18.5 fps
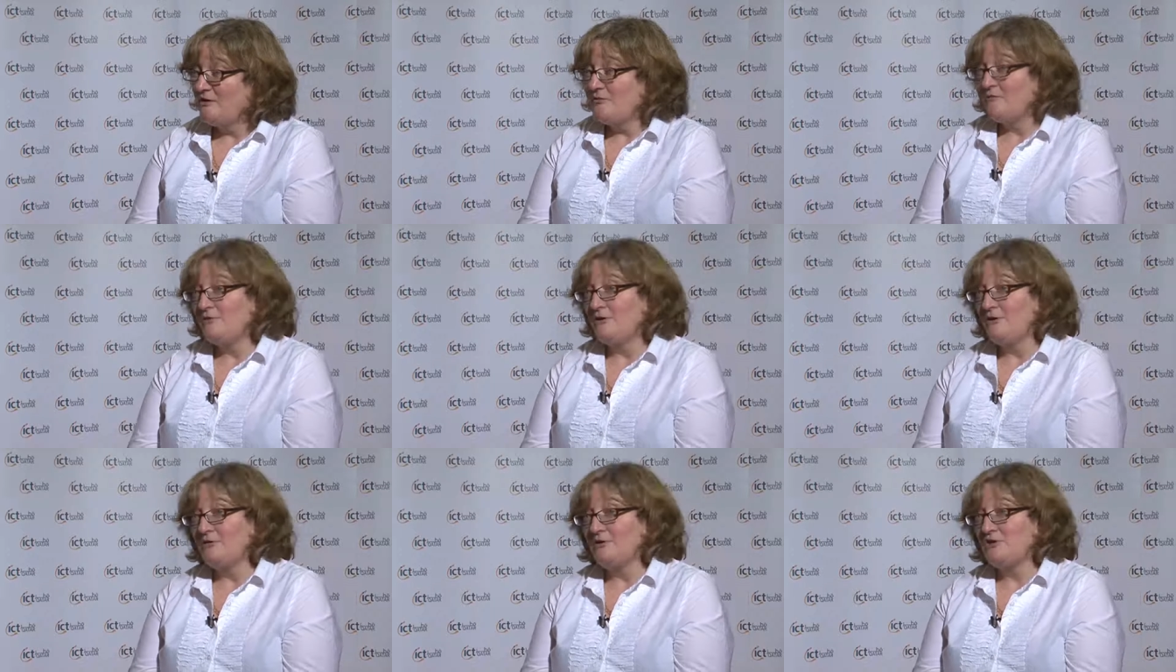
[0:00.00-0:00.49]

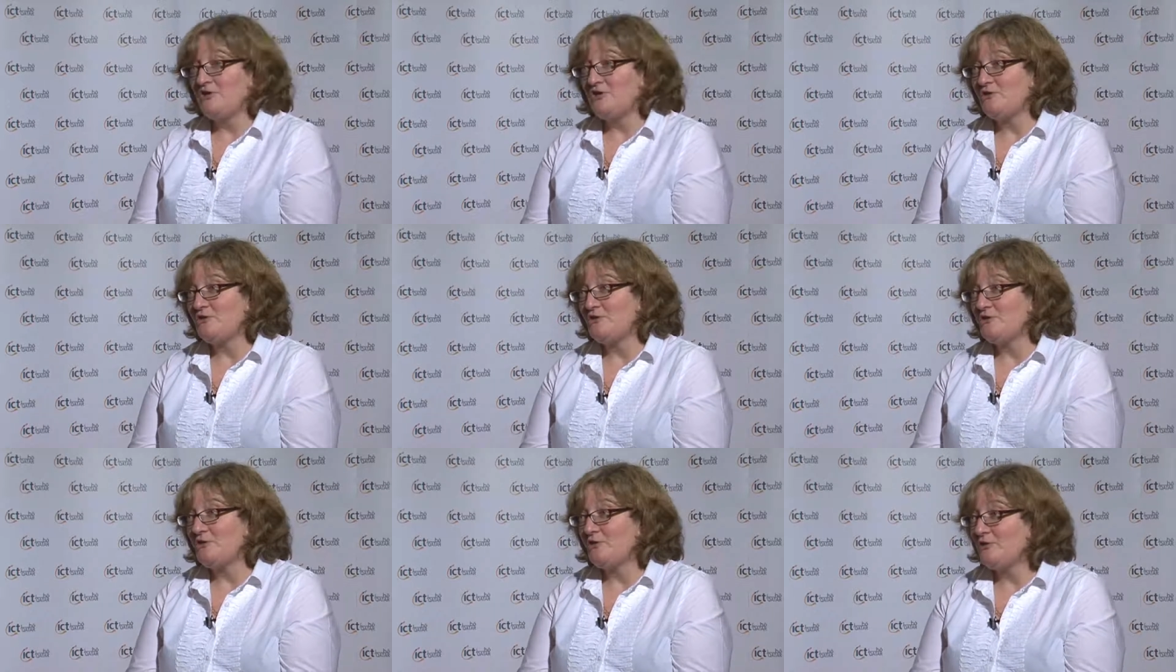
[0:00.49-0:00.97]
fear of their
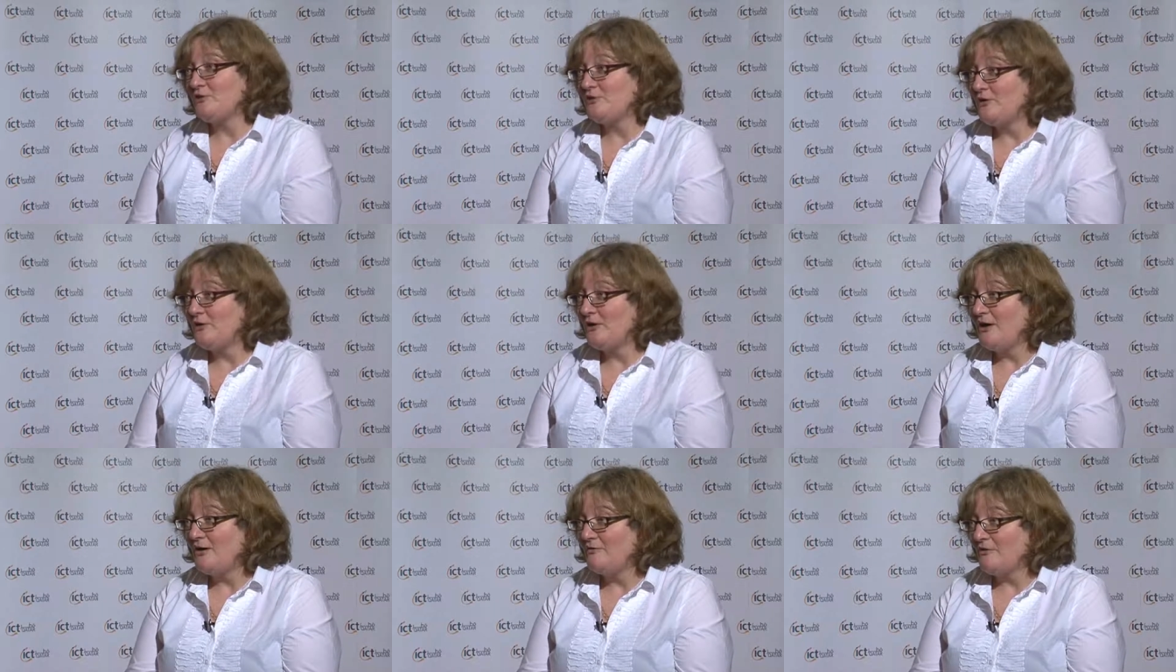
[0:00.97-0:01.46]
children
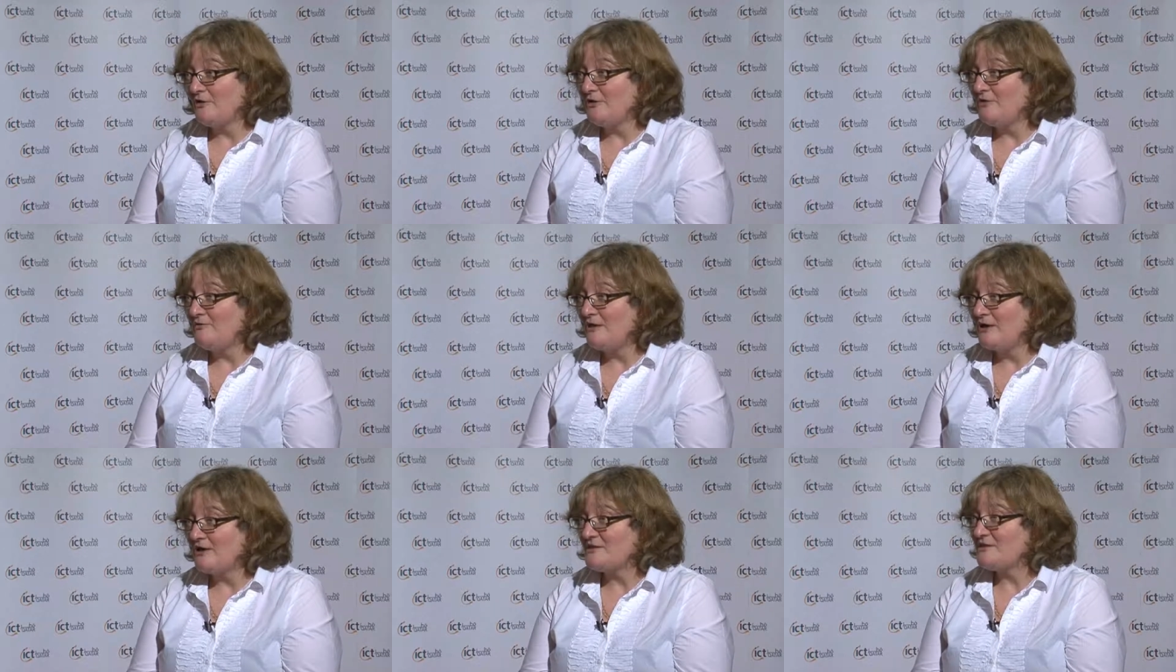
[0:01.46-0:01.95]
not having
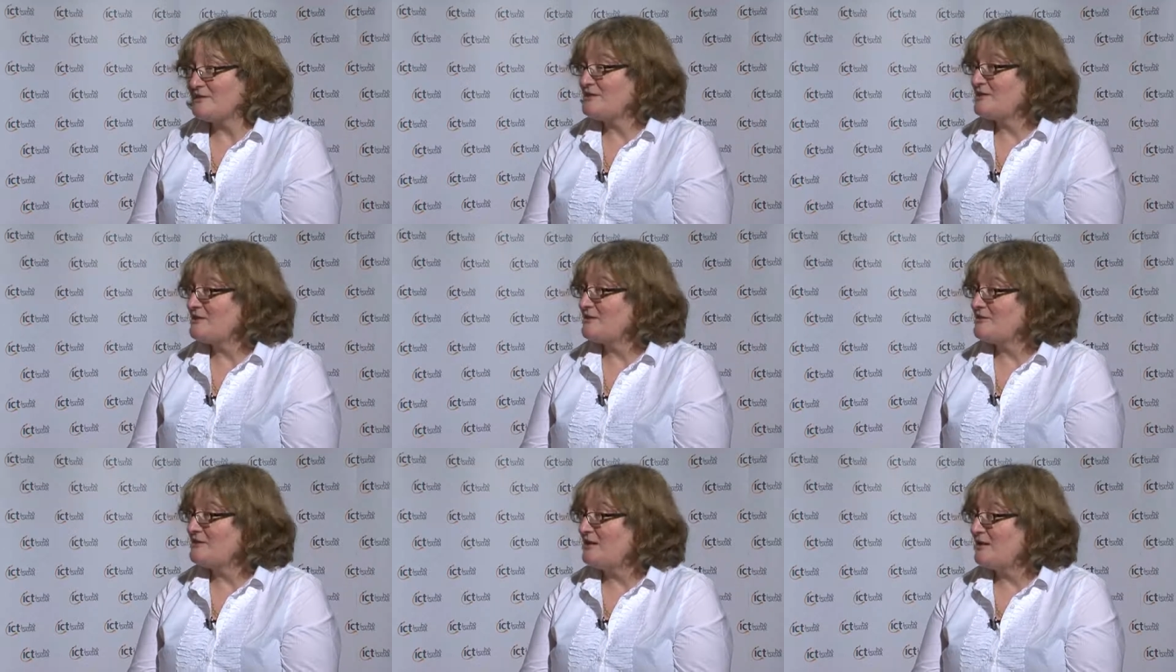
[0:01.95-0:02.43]
enough access
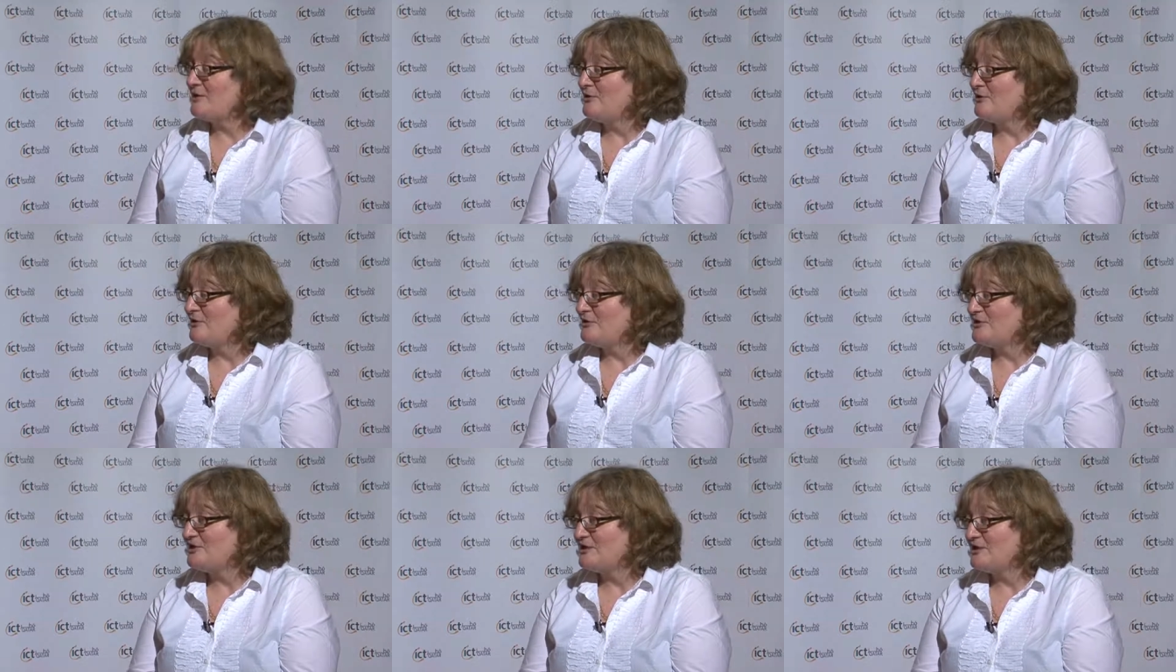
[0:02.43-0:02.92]
to the
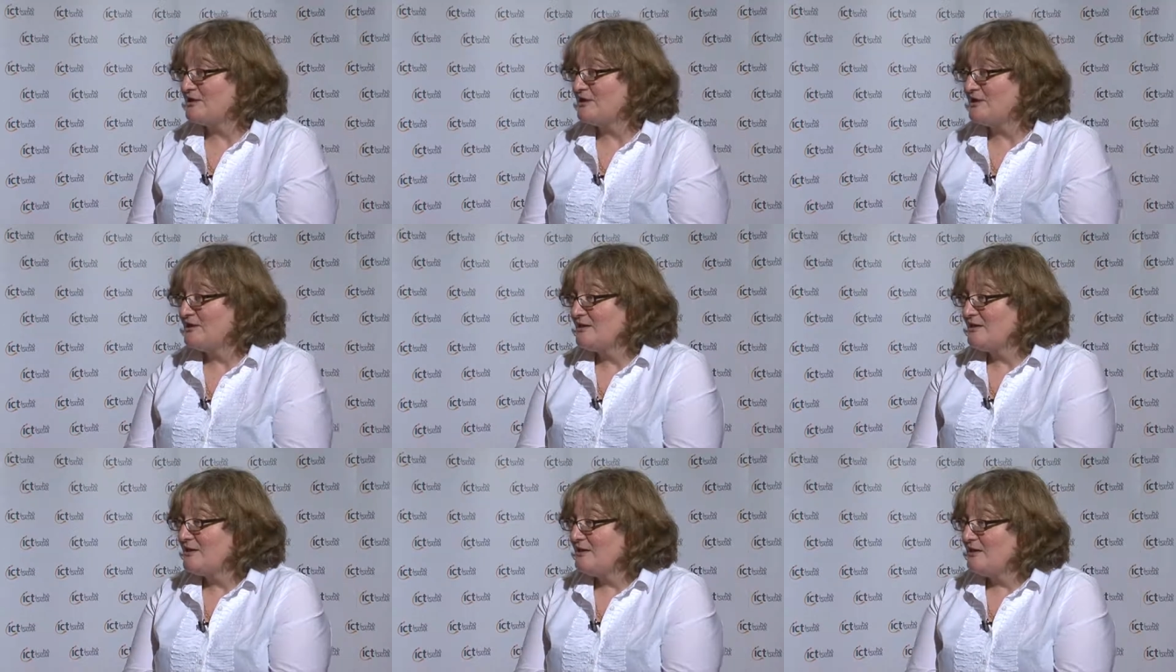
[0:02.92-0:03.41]
technology.